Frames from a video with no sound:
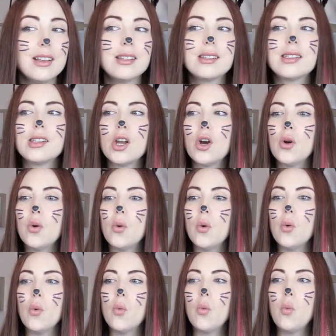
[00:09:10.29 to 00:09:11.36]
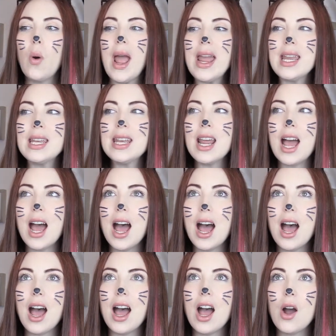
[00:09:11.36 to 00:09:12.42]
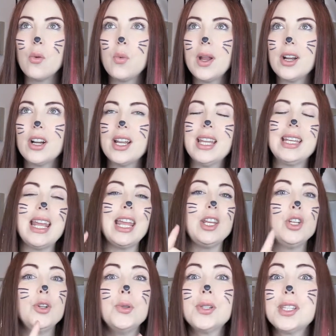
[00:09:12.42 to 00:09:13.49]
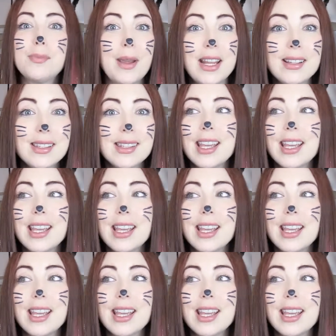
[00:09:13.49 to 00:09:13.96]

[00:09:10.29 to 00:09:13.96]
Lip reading: So when we're in a new space,